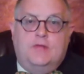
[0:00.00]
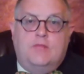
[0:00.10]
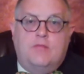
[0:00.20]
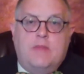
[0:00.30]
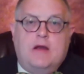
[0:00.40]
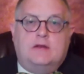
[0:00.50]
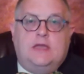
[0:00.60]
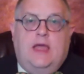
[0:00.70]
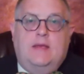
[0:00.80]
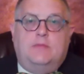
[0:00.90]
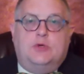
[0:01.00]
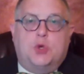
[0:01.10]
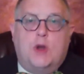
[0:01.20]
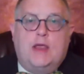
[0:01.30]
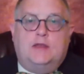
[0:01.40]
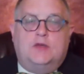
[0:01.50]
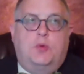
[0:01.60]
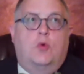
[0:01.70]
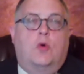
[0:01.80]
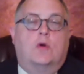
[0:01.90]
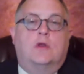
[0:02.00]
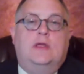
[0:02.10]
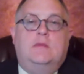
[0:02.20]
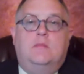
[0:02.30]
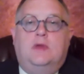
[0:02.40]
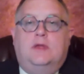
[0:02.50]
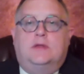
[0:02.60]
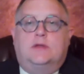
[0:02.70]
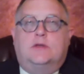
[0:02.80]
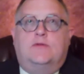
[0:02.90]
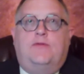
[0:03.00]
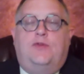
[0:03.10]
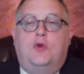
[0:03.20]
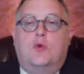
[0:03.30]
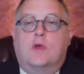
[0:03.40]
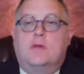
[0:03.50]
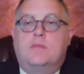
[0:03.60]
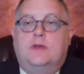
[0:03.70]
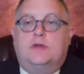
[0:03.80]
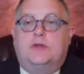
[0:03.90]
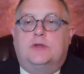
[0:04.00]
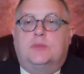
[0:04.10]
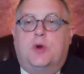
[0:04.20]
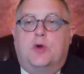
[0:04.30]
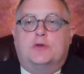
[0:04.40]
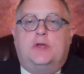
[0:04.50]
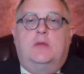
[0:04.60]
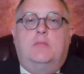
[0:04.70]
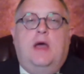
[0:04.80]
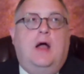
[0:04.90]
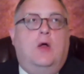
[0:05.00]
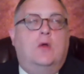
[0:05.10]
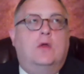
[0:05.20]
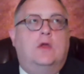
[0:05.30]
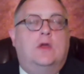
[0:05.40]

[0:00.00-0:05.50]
maritime transport emits fewer emissions per ton mile